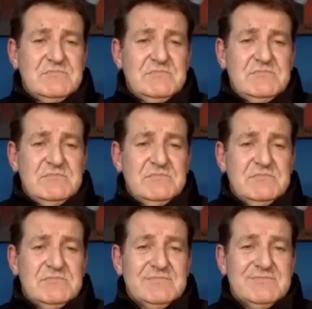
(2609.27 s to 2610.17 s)

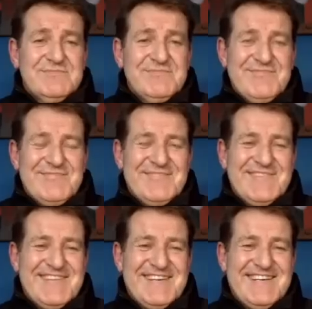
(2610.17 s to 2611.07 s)

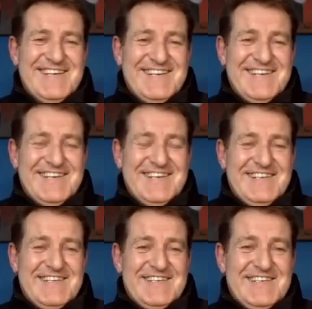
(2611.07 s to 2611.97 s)

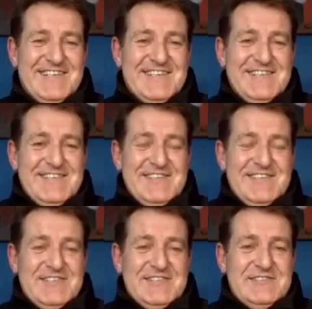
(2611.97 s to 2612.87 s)

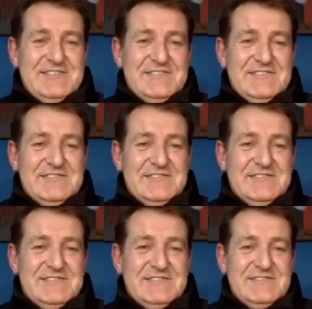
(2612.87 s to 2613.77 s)

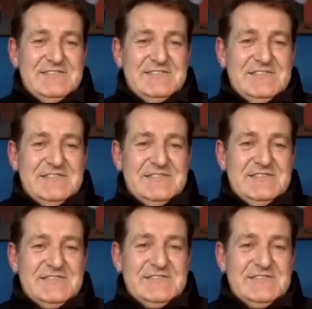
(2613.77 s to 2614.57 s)
This person isn't speaking.